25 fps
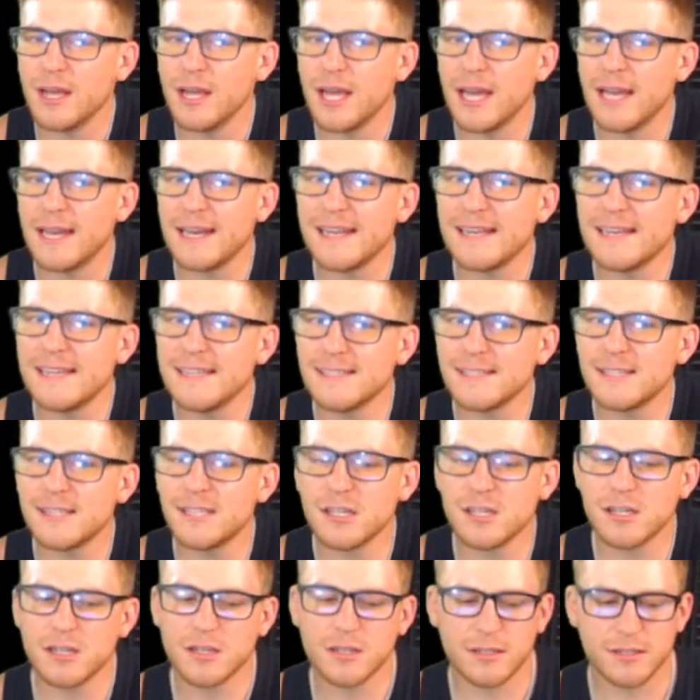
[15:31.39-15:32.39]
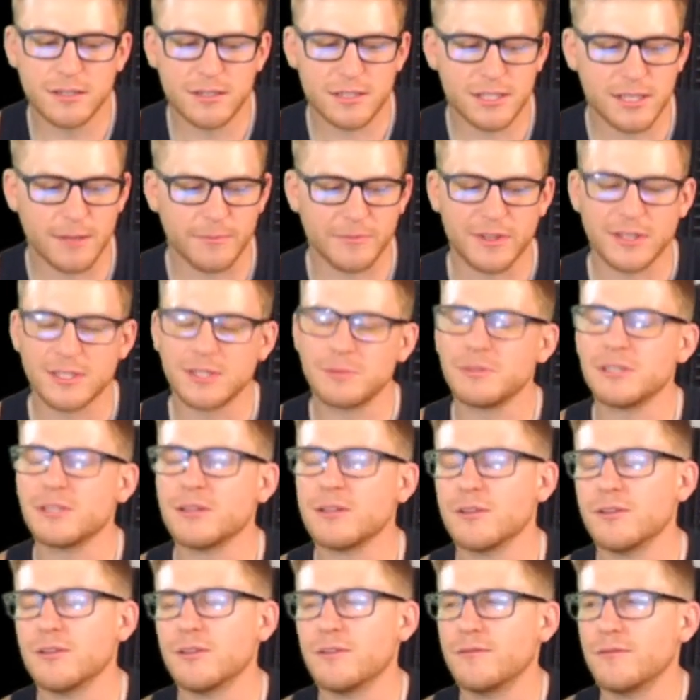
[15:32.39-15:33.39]
and is there something to be
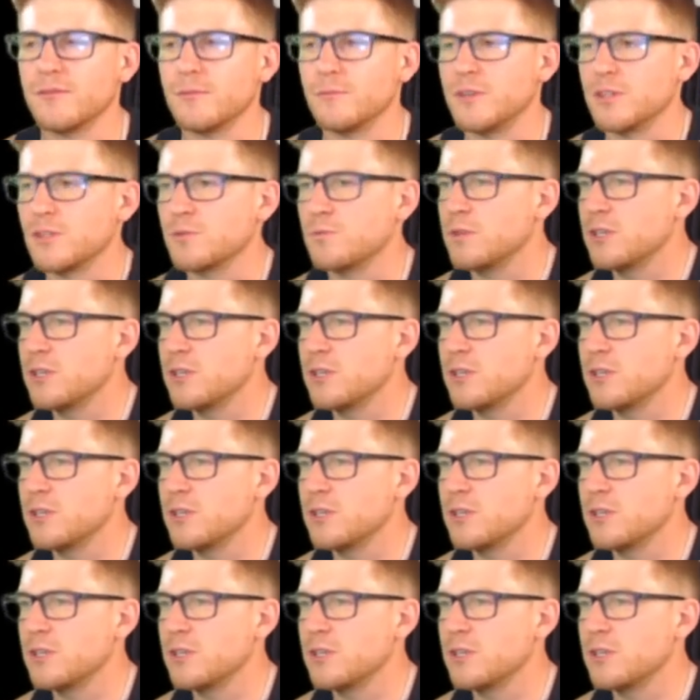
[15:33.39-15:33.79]
learned from this?